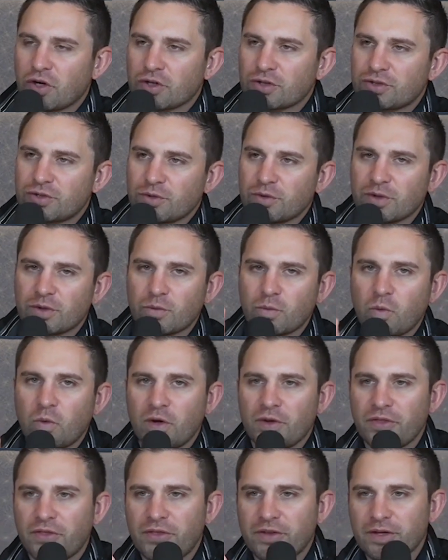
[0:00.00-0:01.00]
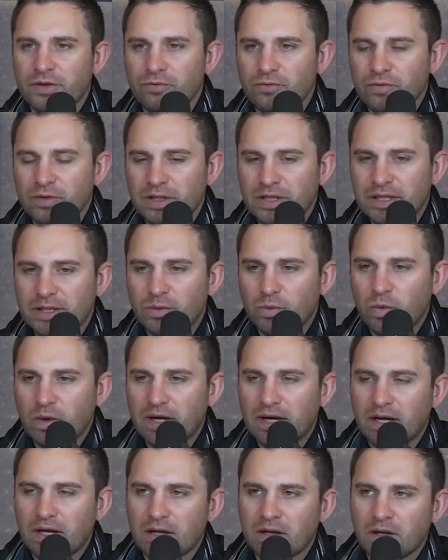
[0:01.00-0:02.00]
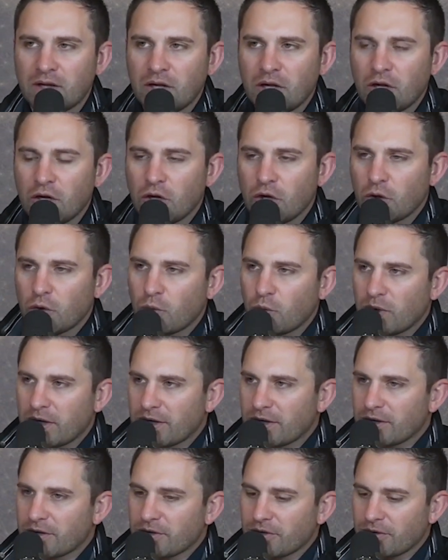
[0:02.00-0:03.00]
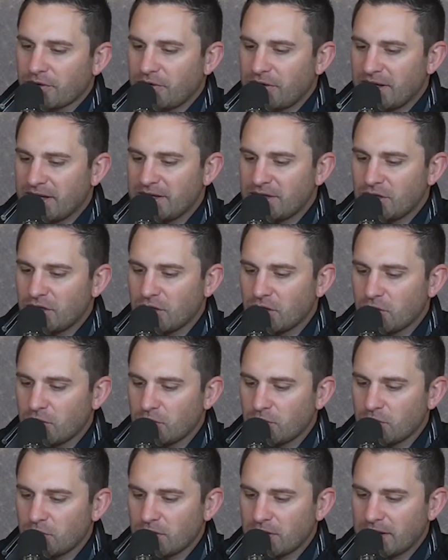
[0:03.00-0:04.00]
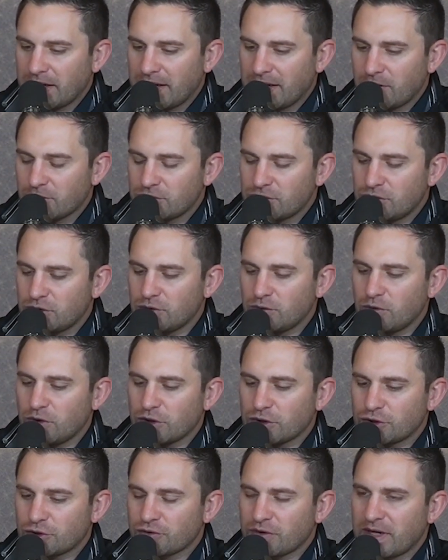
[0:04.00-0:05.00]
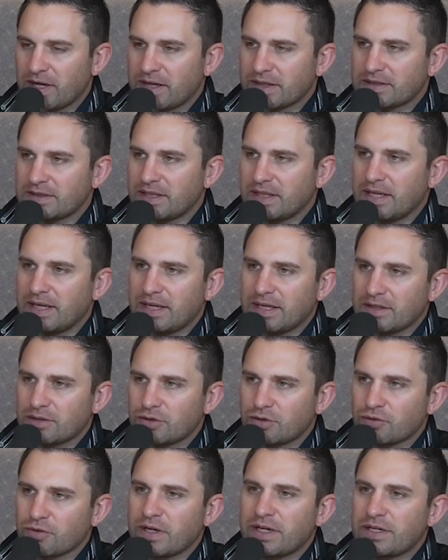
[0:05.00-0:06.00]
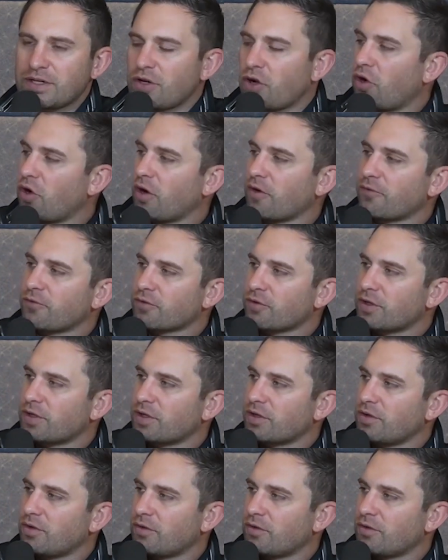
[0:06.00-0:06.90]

are doing one thing really well where they know how to attract and create an offering